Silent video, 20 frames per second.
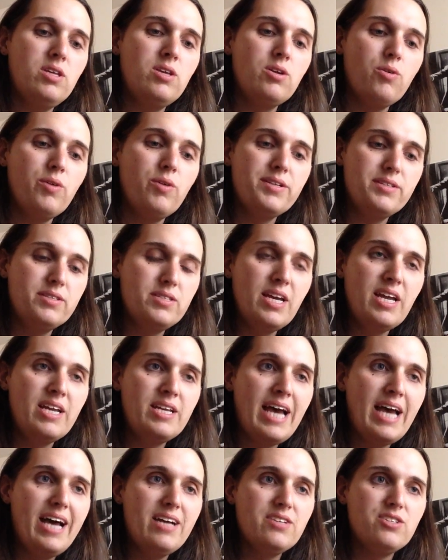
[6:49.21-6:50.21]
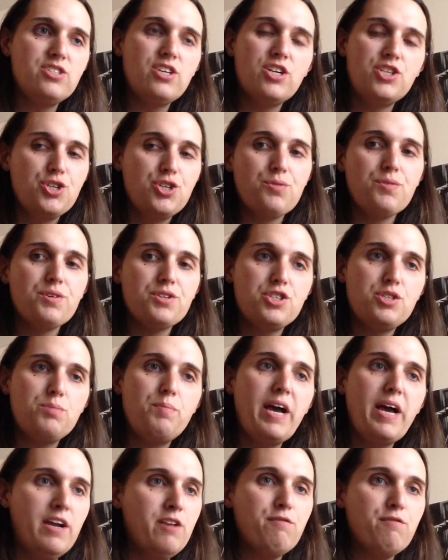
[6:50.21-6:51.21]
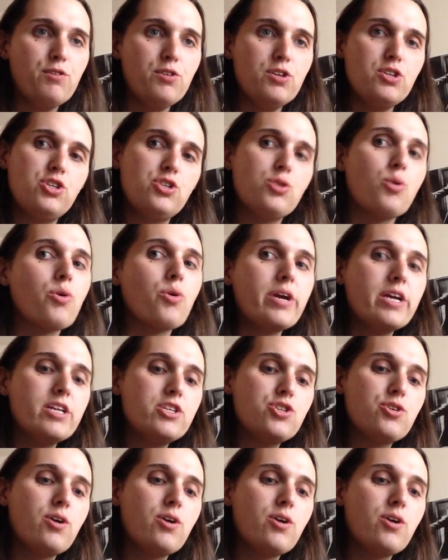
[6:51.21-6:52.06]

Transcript: you know, it it has such a respect for the story it's